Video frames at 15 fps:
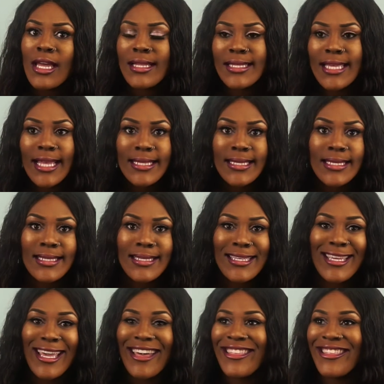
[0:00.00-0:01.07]
dancing
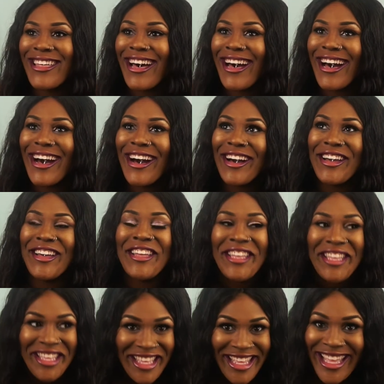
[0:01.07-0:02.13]
together,
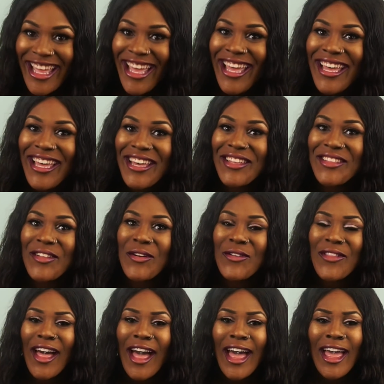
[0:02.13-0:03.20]
and all
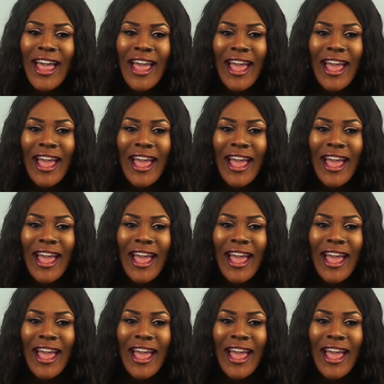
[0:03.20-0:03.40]
that.